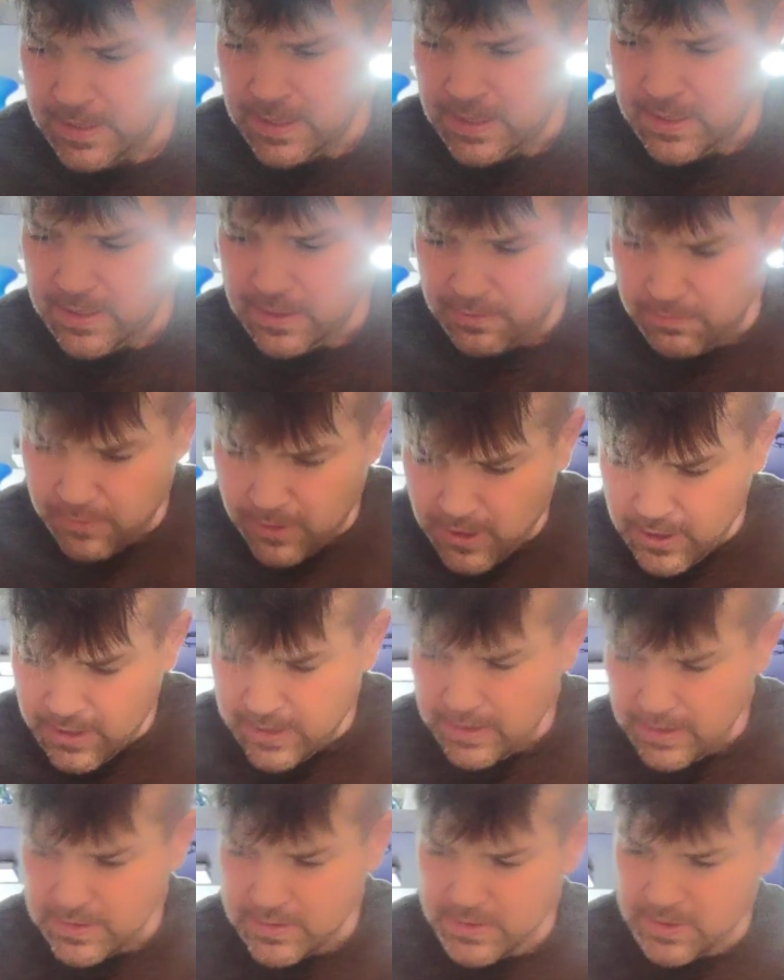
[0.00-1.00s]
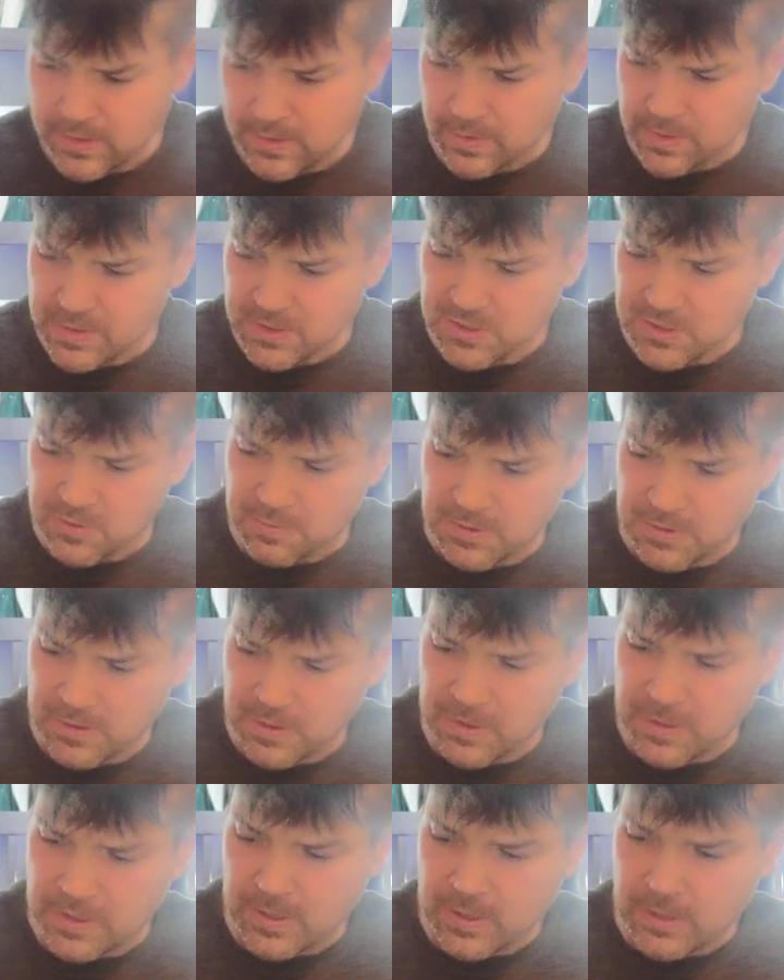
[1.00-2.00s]
The markings can also be
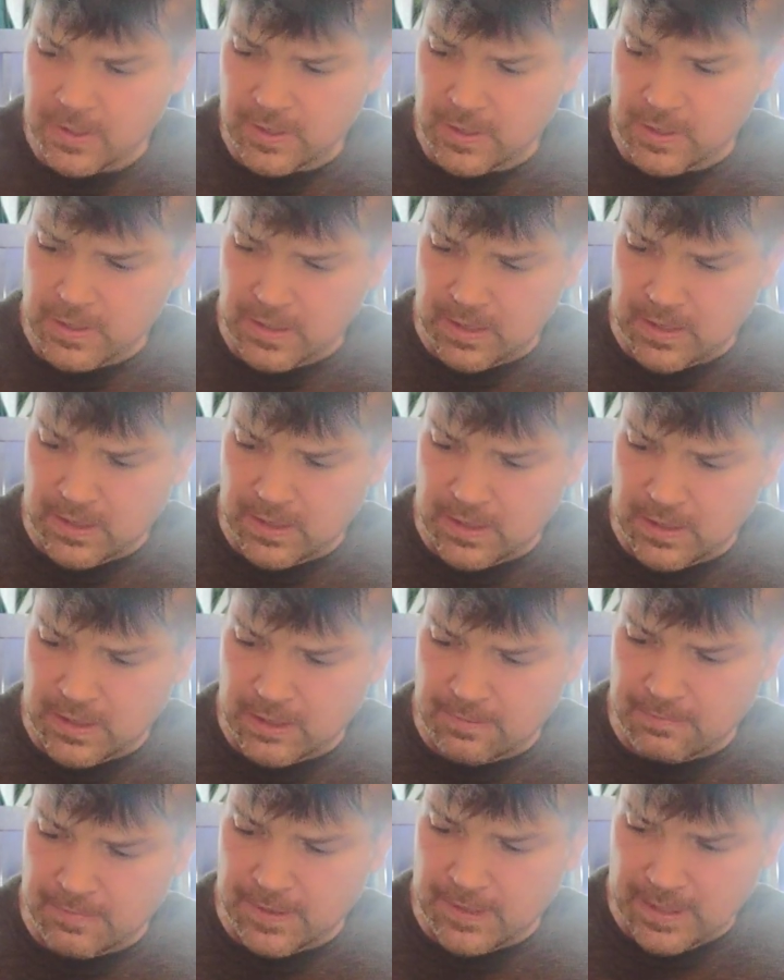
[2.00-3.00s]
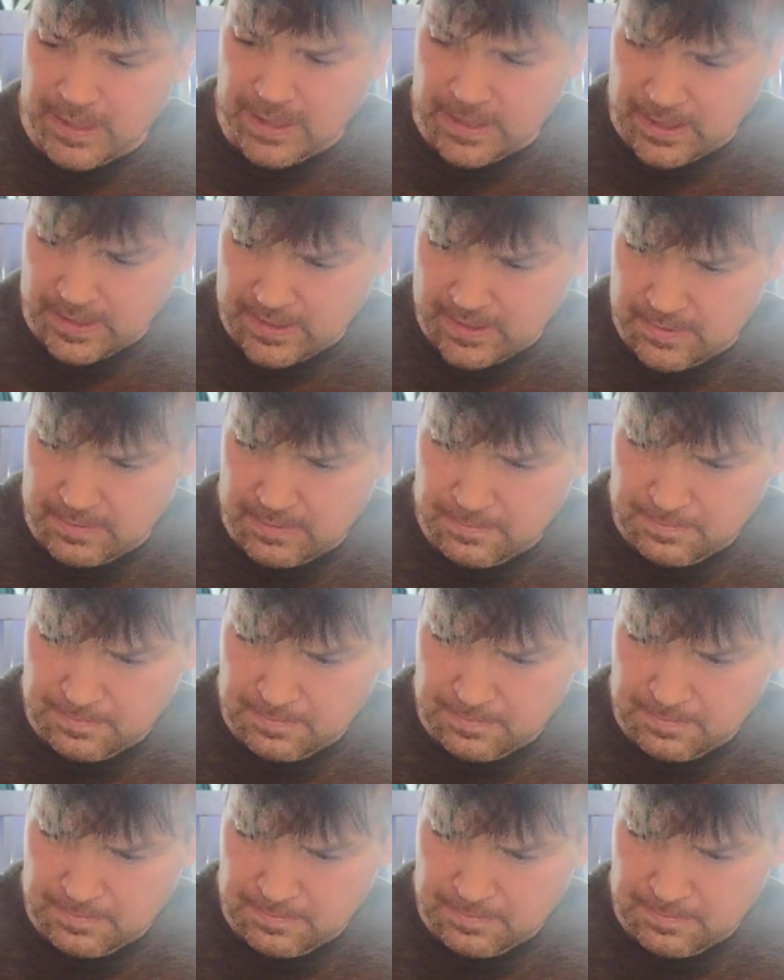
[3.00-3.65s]
hidden.